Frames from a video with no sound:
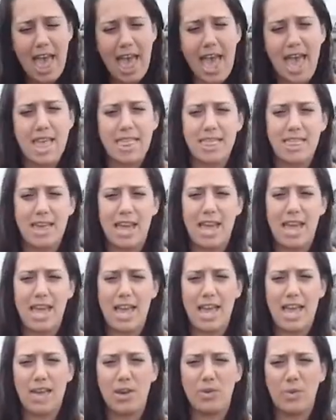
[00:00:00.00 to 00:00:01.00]
And
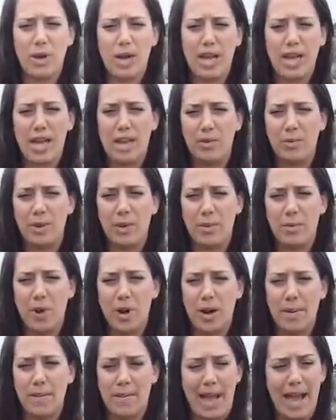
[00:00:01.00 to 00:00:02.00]
then when we
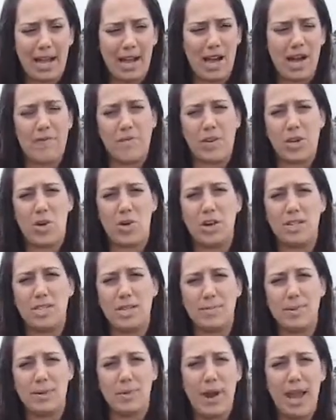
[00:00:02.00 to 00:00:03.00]
want to back off and go our
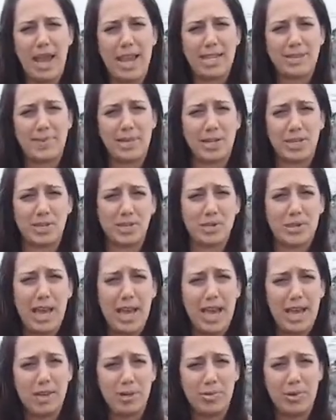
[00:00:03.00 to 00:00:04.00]
separate ways, we can do
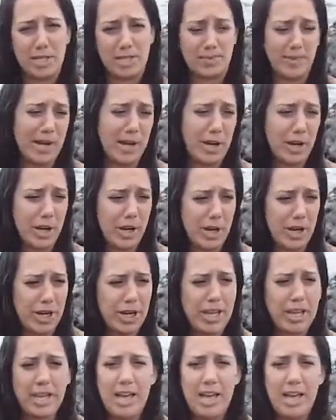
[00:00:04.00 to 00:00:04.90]
that and it'll be butt hurt.